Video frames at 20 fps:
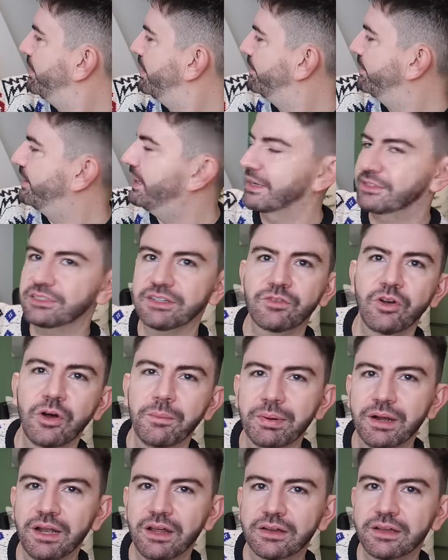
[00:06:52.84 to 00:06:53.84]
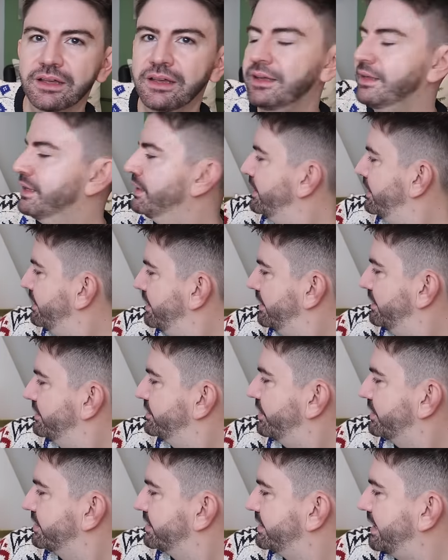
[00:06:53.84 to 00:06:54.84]
it up there because I've got a plug
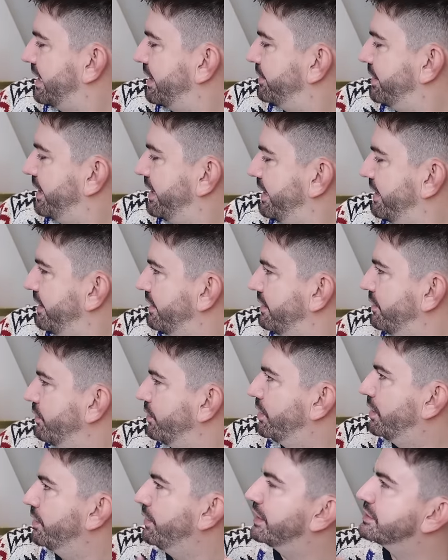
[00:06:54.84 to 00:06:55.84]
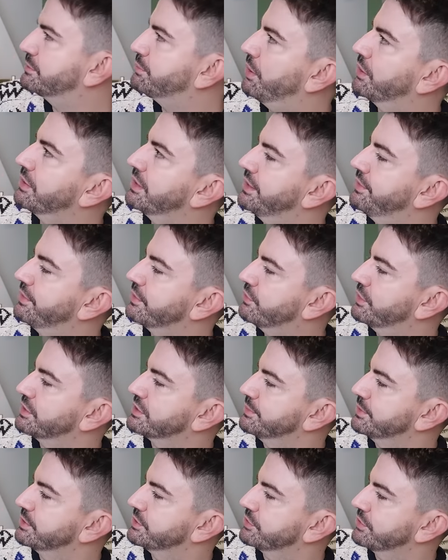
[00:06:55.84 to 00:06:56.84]
just down here, although that's plugging in the
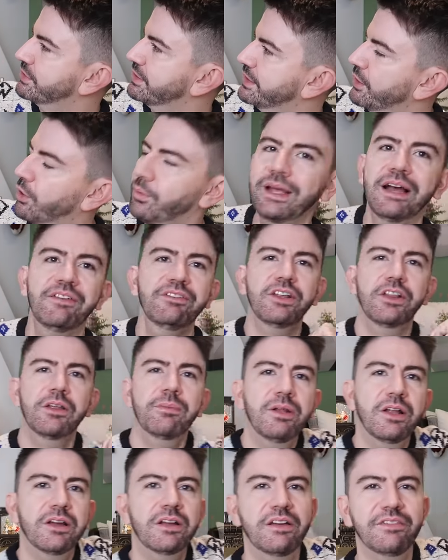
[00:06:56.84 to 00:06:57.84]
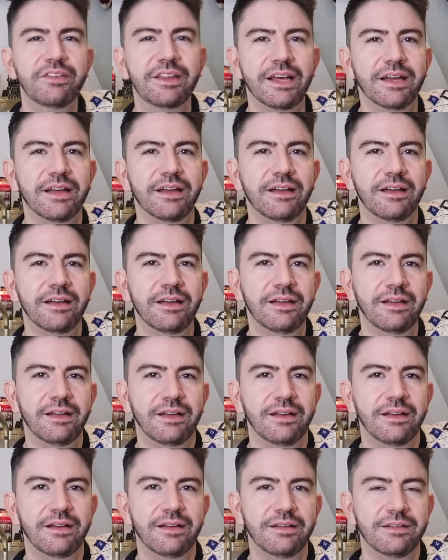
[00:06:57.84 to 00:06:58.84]
Christmas tree. Oh, we have another plug over there.
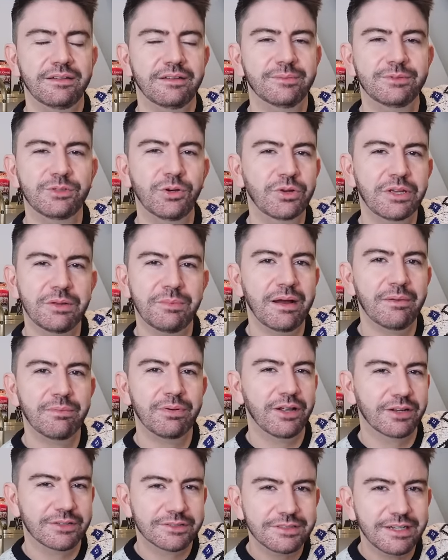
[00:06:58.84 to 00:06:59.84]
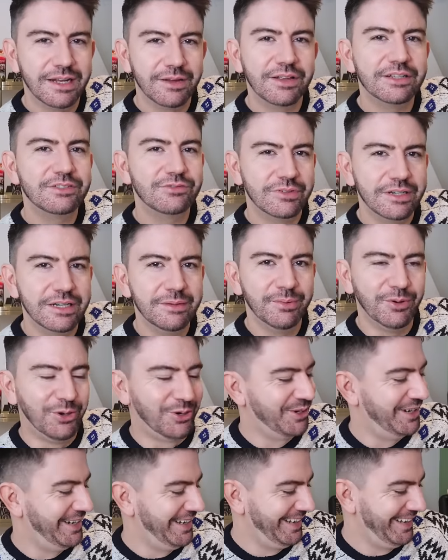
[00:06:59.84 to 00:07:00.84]
Oh, I'm talking about plugs now, that's really
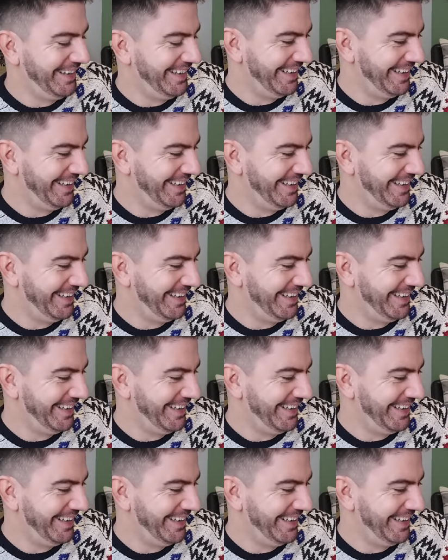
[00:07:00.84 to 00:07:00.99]
boring.